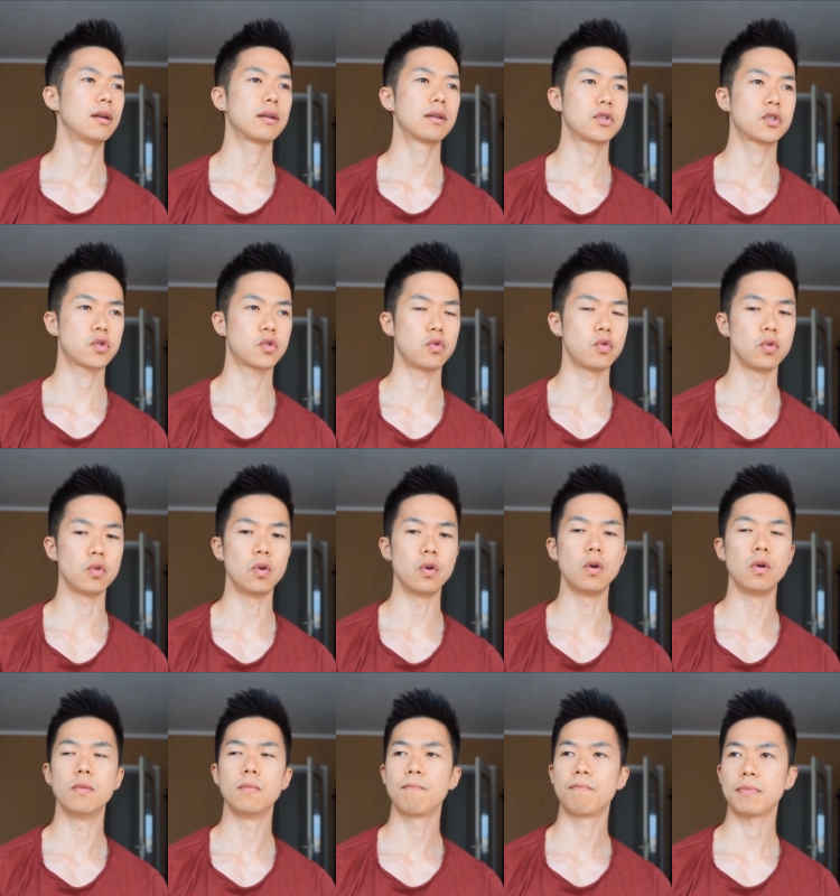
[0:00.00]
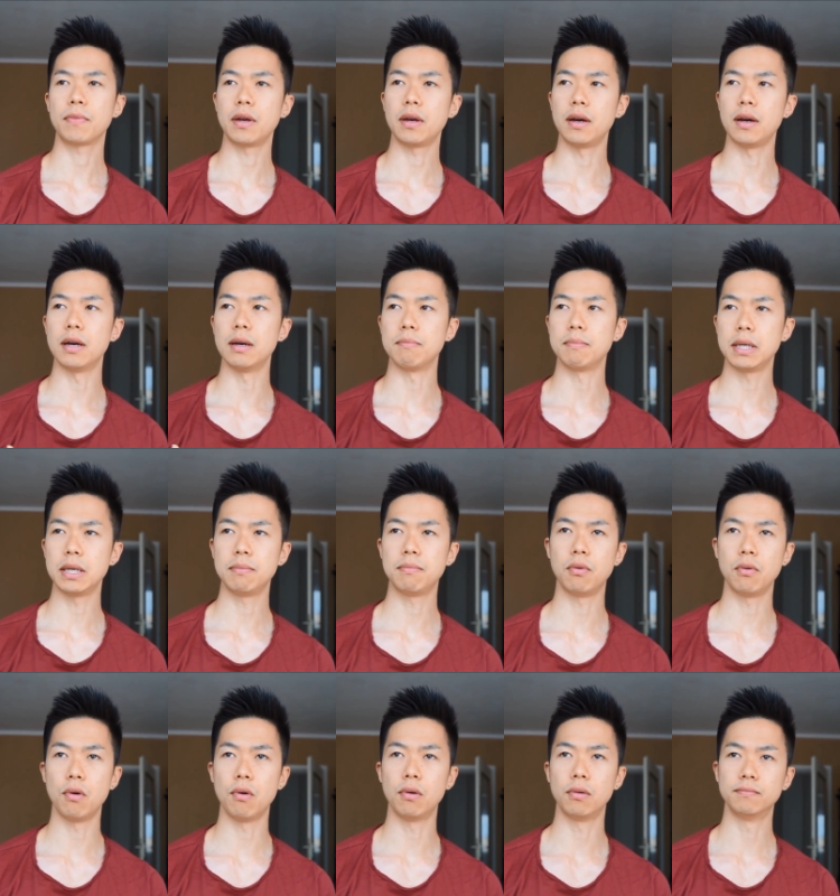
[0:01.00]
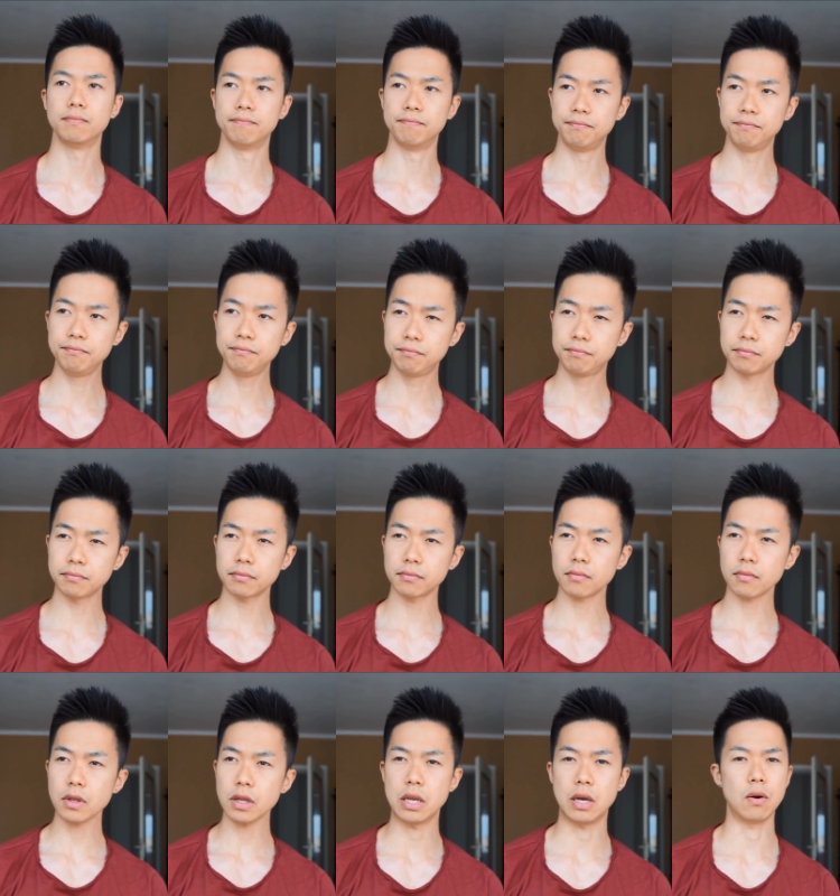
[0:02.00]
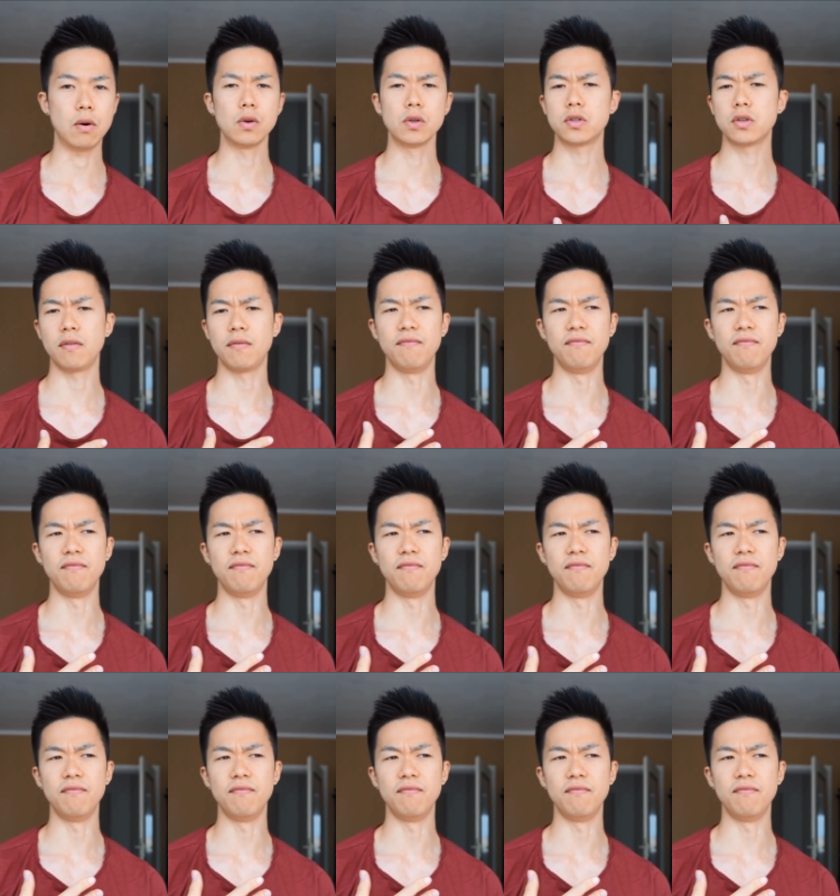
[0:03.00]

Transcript: school, uh, people. Also,